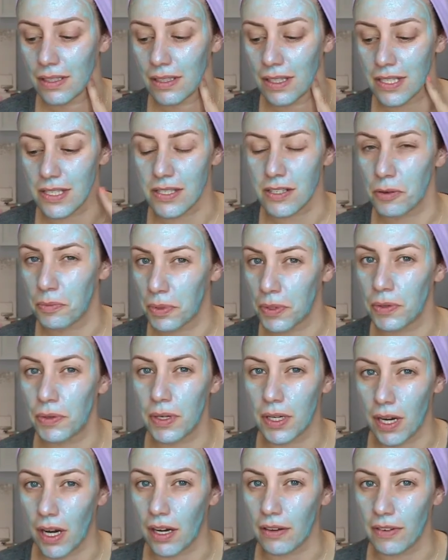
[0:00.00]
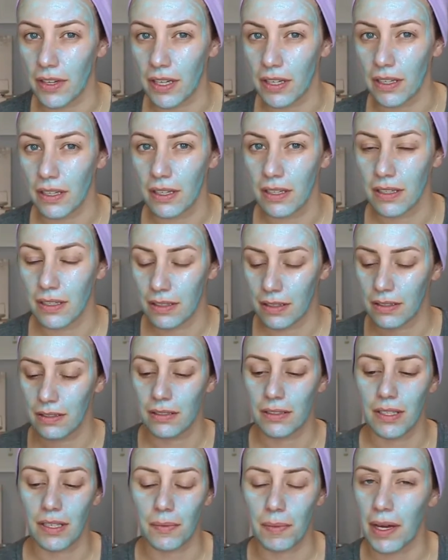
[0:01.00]
Is there blue agave?
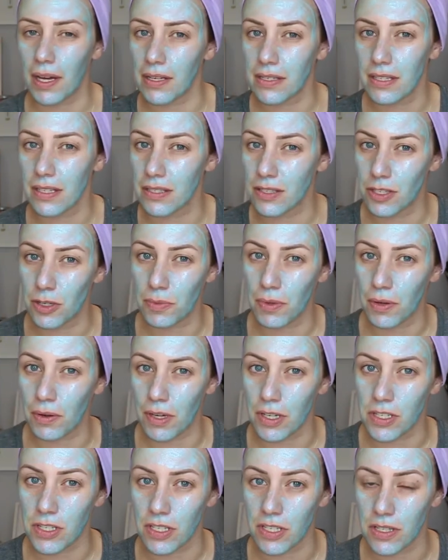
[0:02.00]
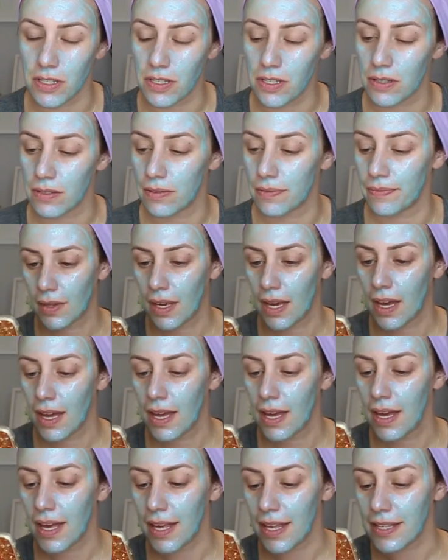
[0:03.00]
Am I asking stupid questions?
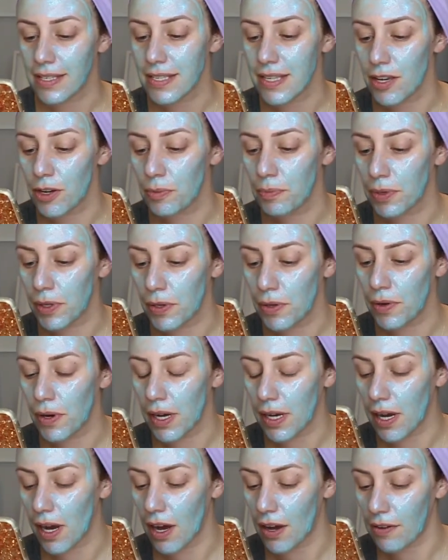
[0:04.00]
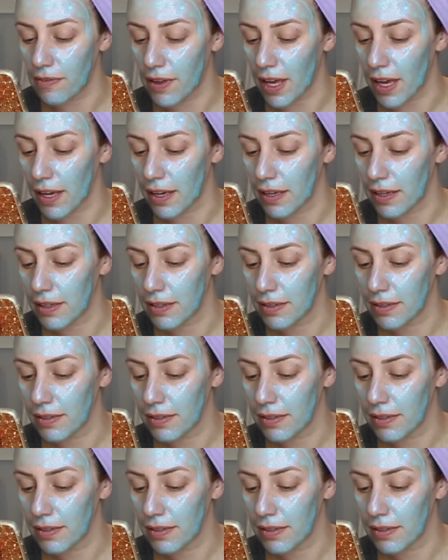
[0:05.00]
Is there blue agave?